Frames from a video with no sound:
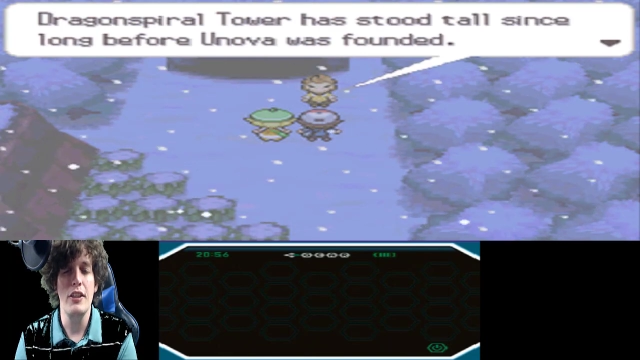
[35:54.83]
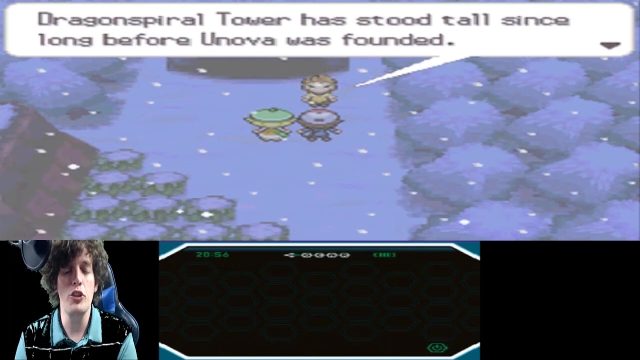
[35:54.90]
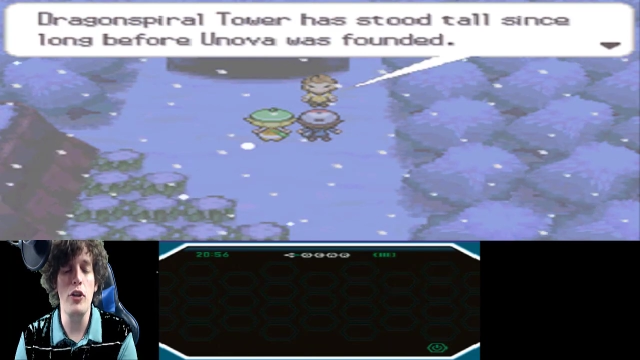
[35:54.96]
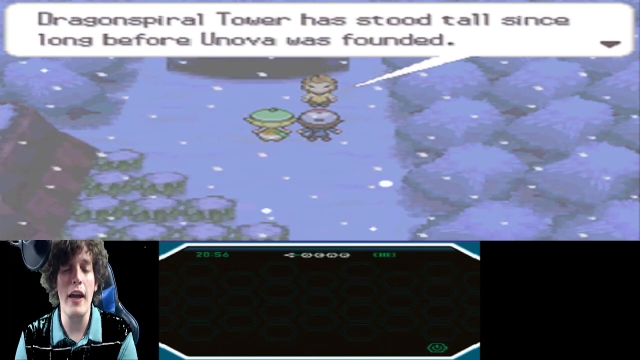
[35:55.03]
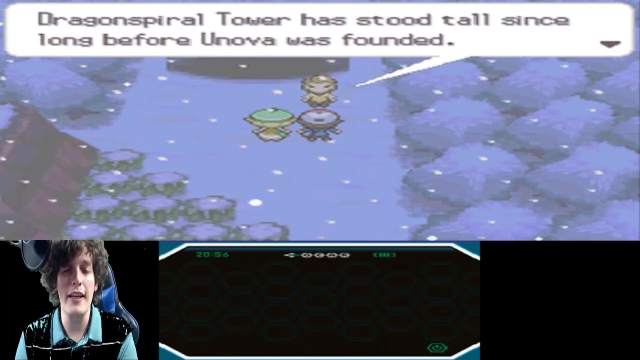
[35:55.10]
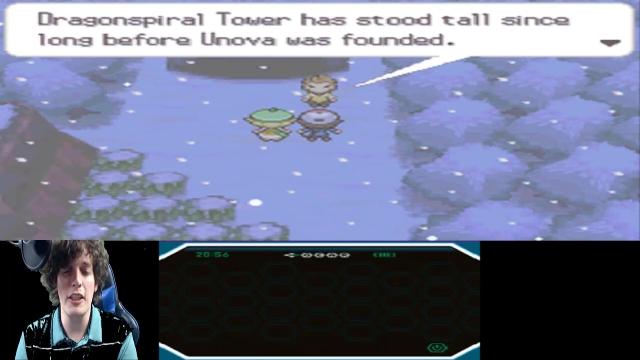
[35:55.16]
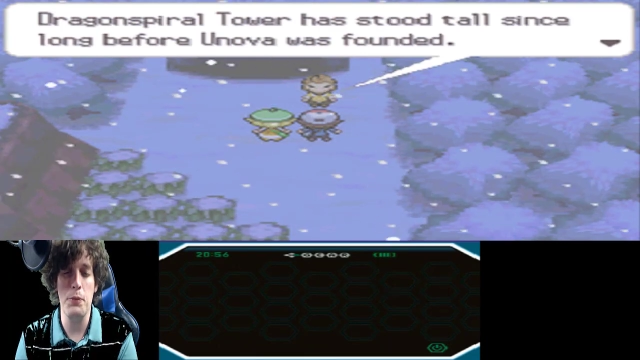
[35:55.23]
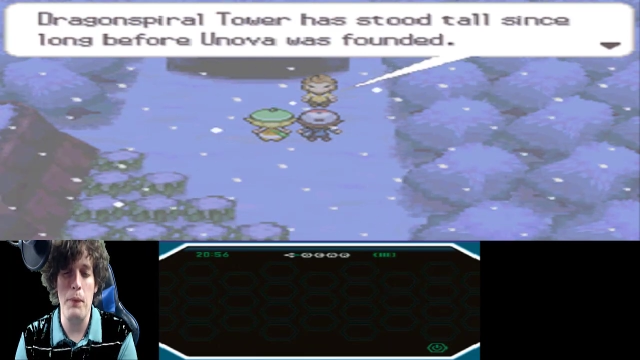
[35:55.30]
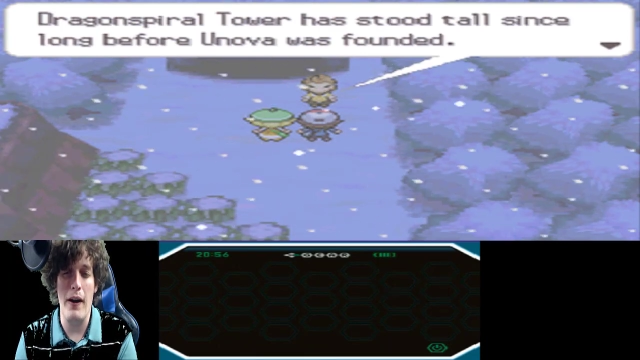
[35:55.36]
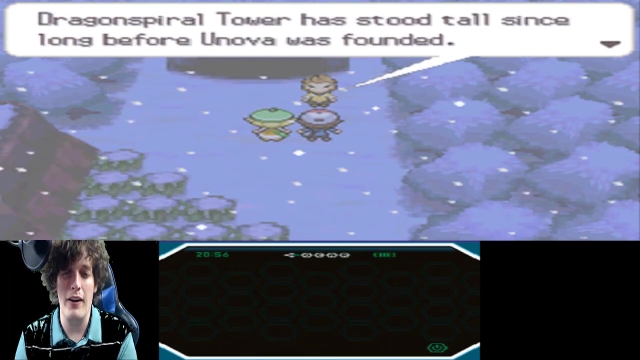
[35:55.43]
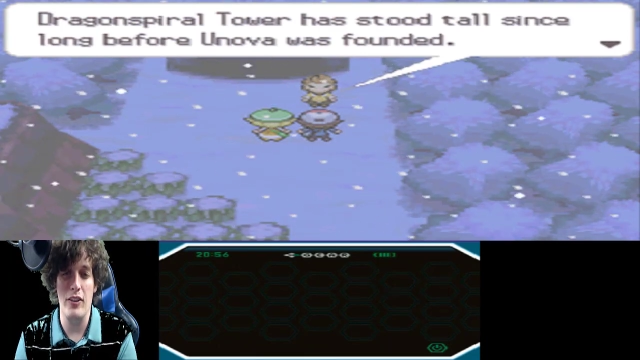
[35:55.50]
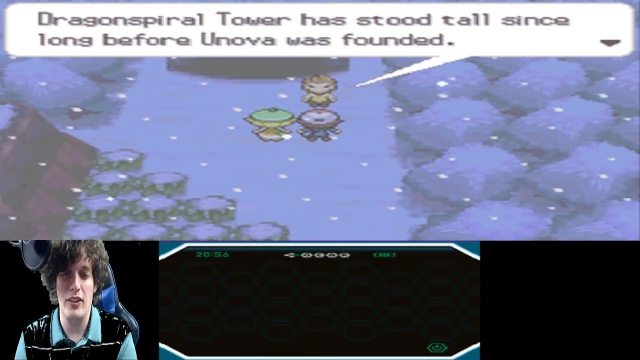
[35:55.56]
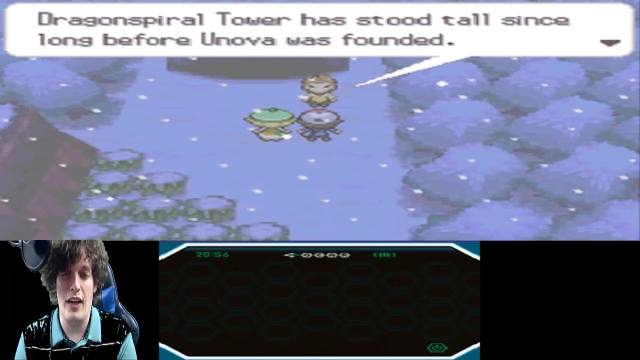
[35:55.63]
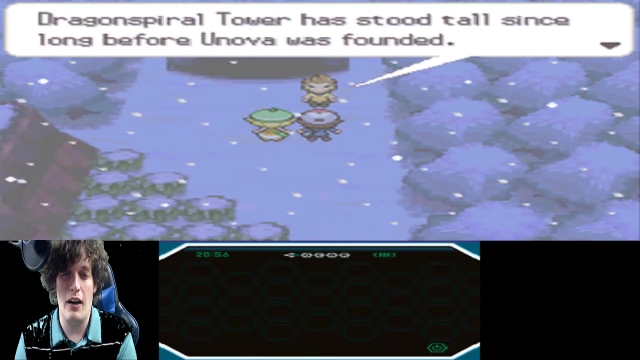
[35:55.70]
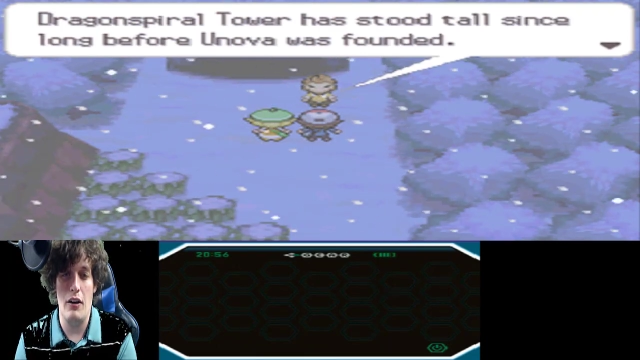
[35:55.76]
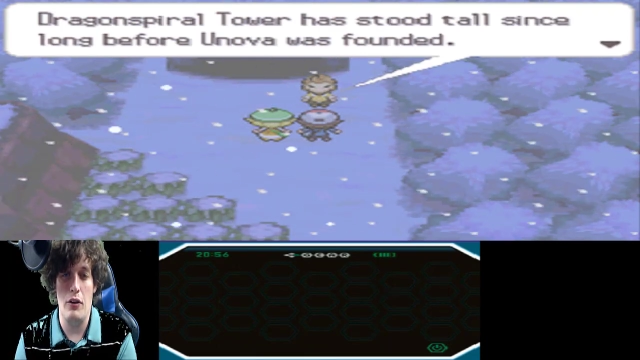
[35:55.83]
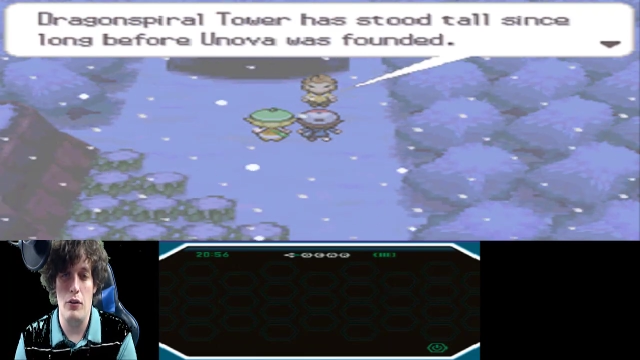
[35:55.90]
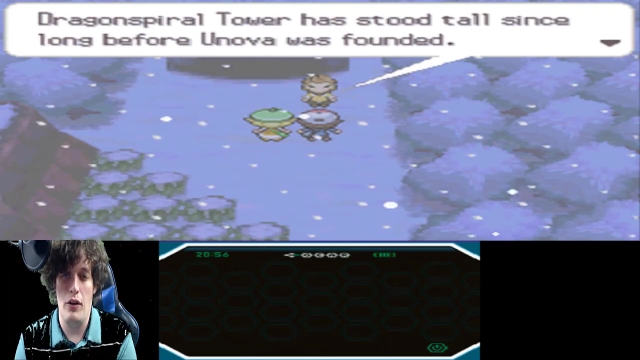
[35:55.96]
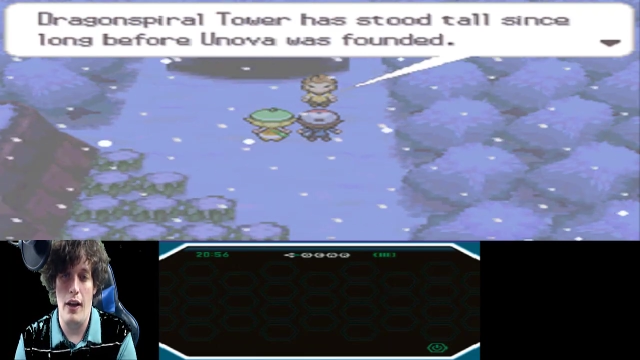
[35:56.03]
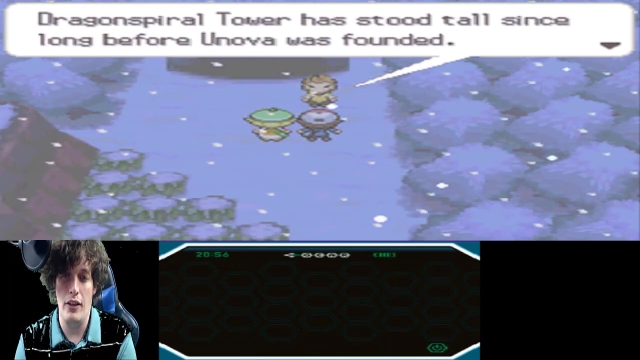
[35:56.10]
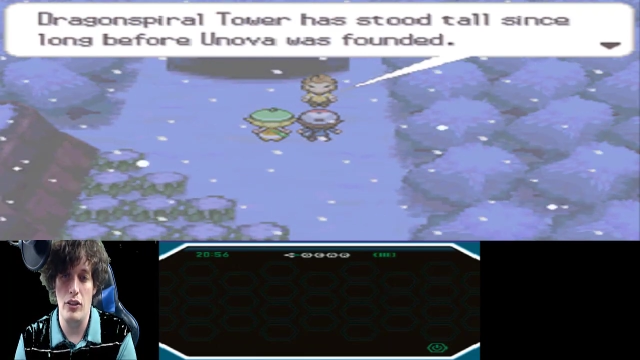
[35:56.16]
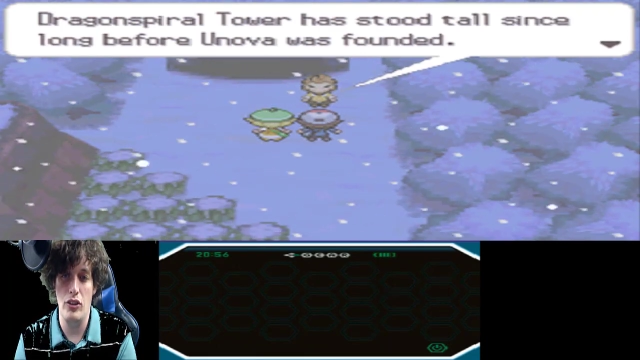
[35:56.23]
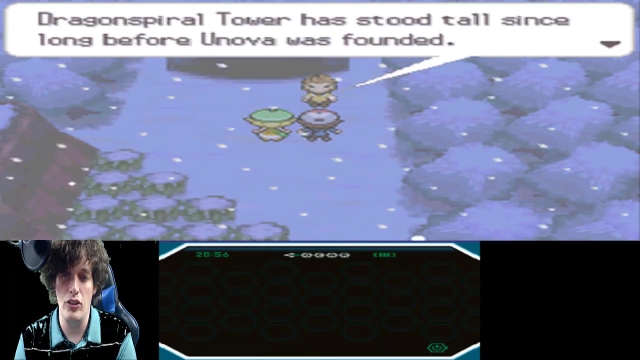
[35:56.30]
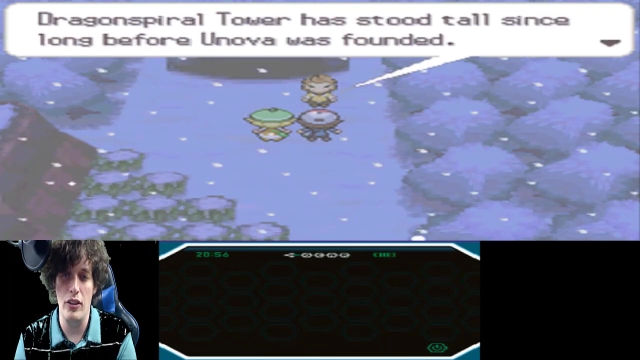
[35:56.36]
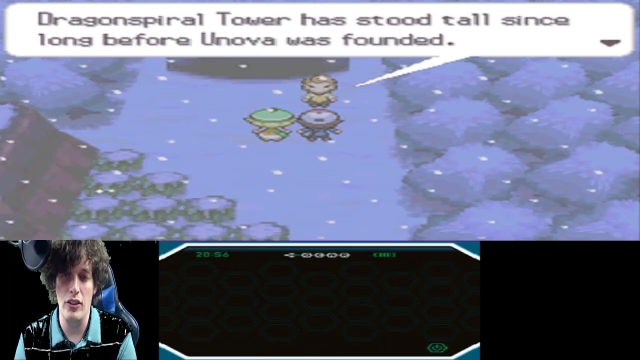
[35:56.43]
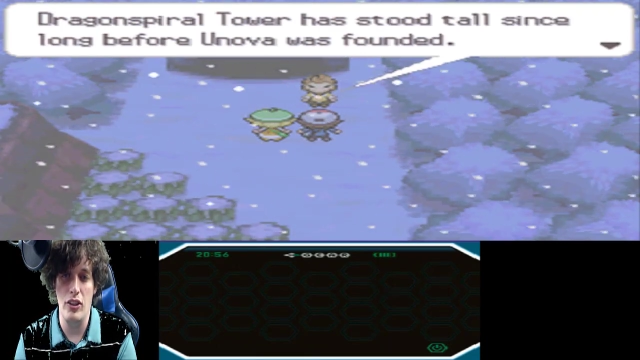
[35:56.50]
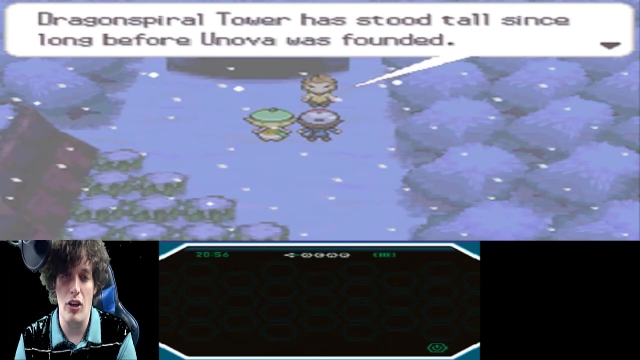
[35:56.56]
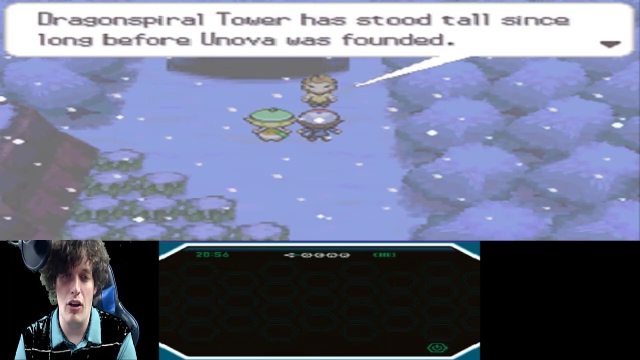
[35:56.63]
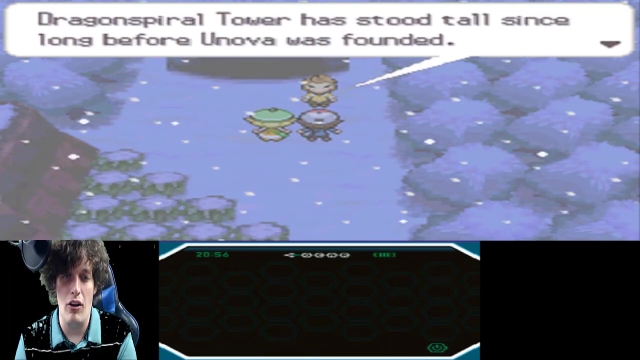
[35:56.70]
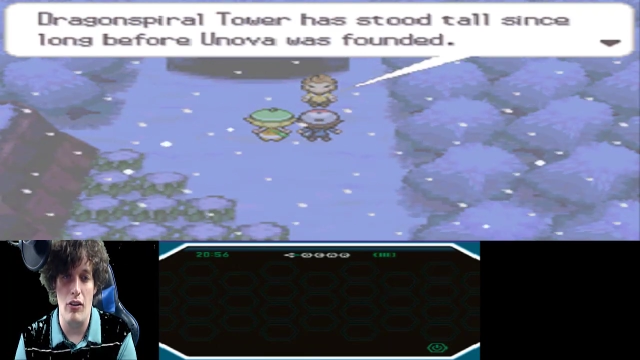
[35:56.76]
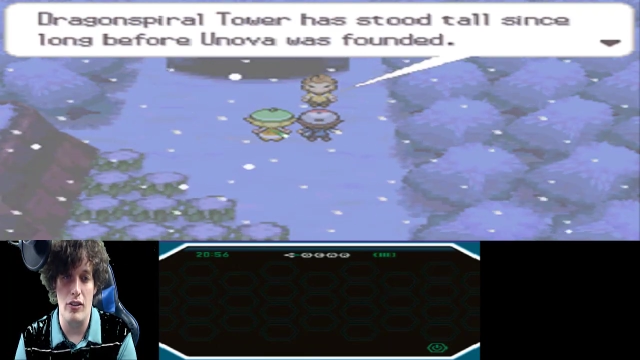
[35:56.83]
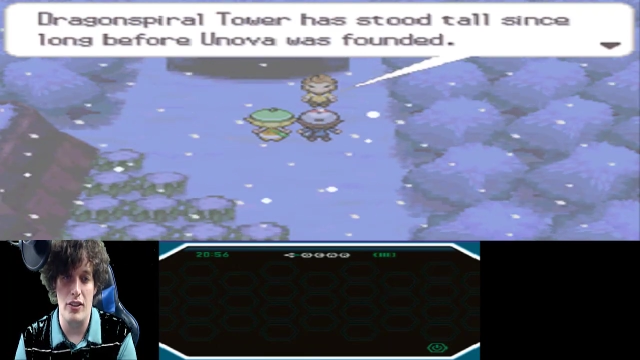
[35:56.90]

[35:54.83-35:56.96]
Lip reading: Dragon's Burrow Tower has stood tall